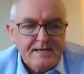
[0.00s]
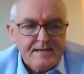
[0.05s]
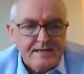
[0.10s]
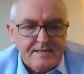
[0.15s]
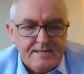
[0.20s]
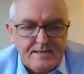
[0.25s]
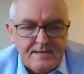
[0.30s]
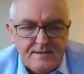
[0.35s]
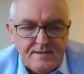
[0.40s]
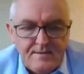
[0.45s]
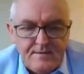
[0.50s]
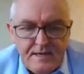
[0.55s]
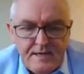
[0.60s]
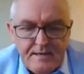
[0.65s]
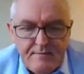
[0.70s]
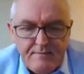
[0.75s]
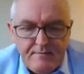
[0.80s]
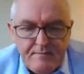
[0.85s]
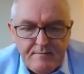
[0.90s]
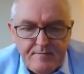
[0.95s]

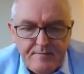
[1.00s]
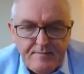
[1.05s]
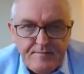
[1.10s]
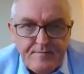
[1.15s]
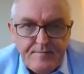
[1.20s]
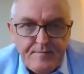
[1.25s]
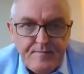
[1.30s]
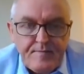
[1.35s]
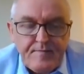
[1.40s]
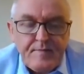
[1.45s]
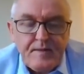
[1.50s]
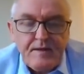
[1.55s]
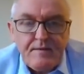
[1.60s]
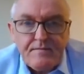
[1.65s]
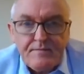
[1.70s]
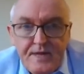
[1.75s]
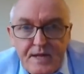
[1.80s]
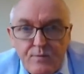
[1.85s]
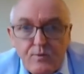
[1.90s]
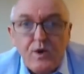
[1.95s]
So
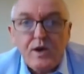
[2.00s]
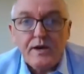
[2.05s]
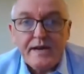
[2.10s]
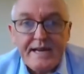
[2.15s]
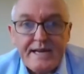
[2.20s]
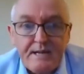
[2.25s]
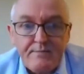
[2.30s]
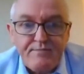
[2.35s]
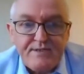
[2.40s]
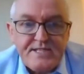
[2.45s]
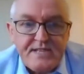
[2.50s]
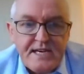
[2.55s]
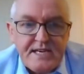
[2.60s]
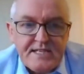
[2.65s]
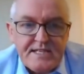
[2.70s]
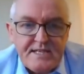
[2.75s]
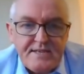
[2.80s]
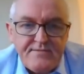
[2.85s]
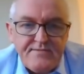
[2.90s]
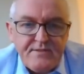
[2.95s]
they were getting
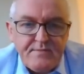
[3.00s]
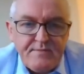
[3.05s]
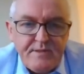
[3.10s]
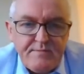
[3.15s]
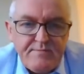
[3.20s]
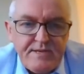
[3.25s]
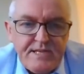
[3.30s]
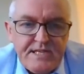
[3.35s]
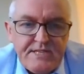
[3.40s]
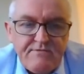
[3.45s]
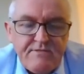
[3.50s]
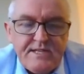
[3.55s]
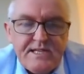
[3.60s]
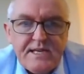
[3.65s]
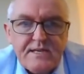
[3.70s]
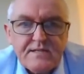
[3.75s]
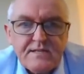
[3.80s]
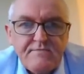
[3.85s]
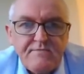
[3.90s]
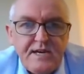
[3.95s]
protected from the beta and
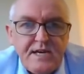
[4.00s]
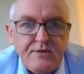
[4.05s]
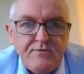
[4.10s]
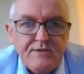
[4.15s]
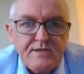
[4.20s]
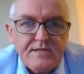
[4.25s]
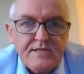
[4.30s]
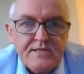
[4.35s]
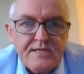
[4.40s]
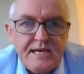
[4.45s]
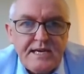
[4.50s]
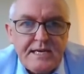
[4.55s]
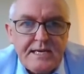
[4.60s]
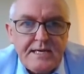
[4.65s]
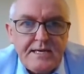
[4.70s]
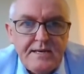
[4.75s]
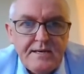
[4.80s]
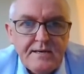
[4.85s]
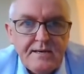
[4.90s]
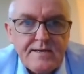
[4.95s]
delta variants. They're
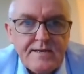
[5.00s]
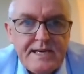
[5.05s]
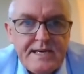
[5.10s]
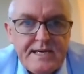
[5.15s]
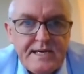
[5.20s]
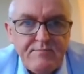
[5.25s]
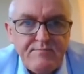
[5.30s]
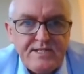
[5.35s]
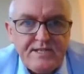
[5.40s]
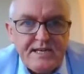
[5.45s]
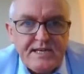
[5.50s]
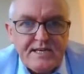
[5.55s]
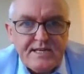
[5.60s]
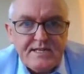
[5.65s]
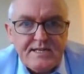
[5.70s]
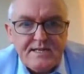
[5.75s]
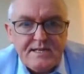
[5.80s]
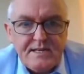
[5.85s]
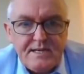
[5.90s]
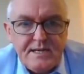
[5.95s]
not getting
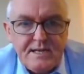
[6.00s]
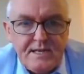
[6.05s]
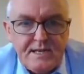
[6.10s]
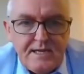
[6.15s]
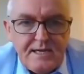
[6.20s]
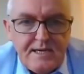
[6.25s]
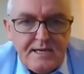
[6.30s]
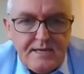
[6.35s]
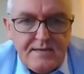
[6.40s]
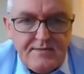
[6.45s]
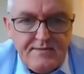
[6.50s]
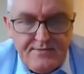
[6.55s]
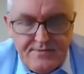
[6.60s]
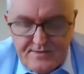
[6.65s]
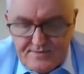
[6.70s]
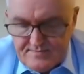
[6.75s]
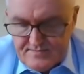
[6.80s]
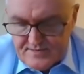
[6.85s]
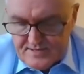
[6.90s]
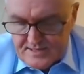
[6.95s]
protected
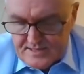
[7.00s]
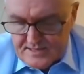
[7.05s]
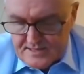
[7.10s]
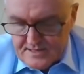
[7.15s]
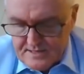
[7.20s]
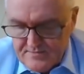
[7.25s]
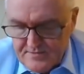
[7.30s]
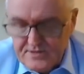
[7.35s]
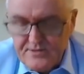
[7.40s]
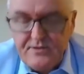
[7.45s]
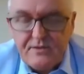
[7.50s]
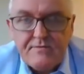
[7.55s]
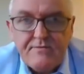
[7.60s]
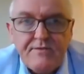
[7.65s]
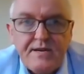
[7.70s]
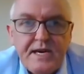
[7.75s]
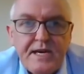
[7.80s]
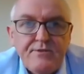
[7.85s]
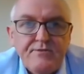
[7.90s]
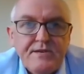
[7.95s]
from the Omicron
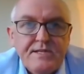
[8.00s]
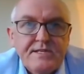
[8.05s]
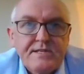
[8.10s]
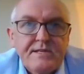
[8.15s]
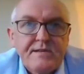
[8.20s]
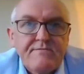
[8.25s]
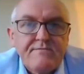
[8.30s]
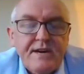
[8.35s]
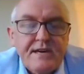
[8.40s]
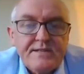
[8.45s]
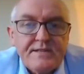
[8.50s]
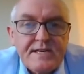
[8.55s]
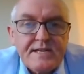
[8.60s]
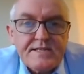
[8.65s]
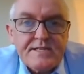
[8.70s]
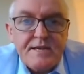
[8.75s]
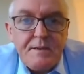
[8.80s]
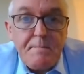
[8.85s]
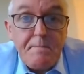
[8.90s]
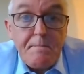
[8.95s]
variant, and in fact they
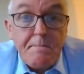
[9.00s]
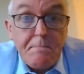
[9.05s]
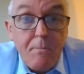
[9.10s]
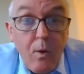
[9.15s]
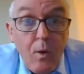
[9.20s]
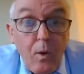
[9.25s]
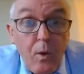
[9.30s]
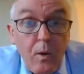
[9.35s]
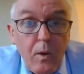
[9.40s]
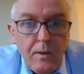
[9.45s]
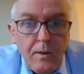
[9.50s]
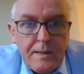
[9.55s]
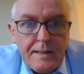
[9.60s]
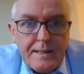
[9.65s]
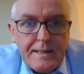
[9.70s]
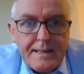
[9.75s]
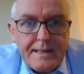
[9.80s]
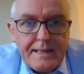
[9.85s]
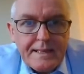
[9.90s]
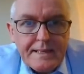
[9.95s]
seem more
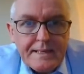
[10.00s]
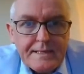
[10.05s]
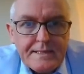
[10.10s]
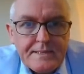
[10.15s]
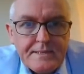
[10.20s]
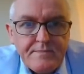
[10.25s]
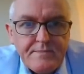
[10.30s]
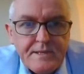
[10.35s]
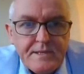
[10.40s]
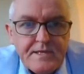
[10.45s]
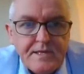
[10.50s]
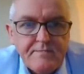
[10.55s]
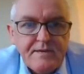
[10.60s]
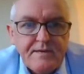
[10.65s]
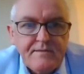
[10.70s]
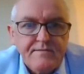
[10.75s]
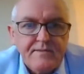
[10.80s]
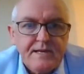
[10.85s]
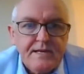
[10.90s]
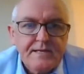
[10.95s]
likely to become
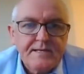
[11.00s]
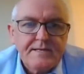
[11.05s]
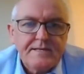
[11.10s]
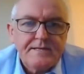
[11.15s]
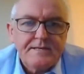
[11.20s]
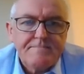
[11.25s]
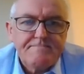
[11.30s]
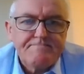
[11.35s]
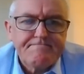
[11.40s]
infected.